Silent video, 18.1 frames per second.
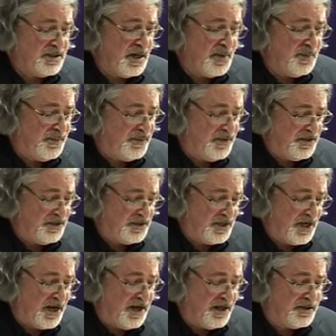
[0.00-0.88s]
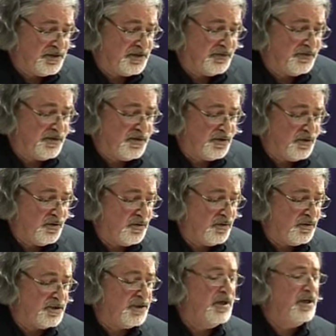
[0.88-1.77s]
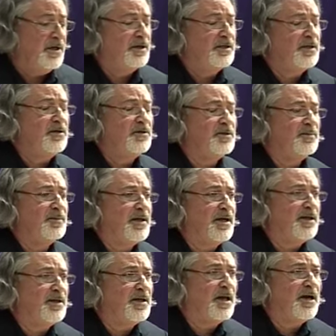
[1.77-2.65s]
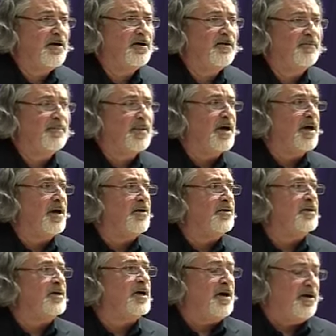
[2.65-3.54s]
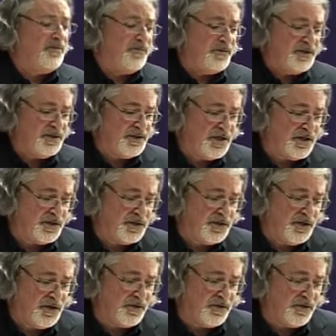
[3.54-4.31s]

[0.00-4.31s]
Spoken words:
contemporary styles of thought, notably in the area of my own current research,